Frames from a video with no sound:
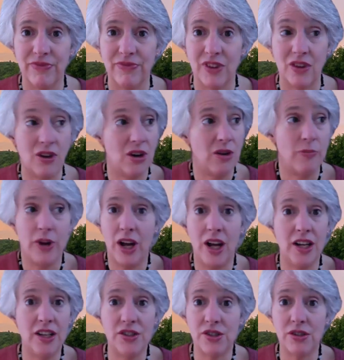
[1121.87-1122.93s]
That our
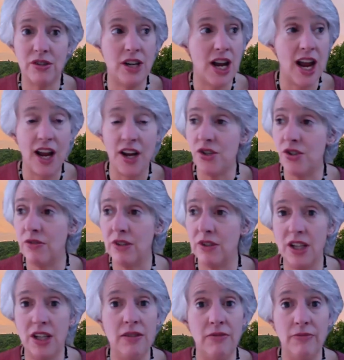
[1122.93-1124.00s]
bodies are
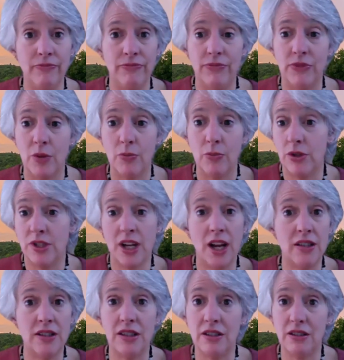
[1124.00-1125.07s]
naturally
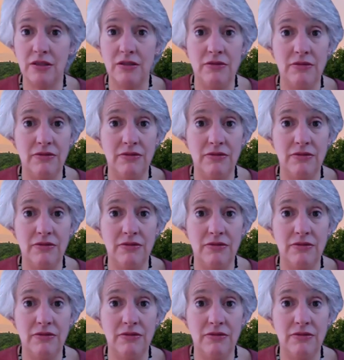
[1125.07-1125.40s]
protected,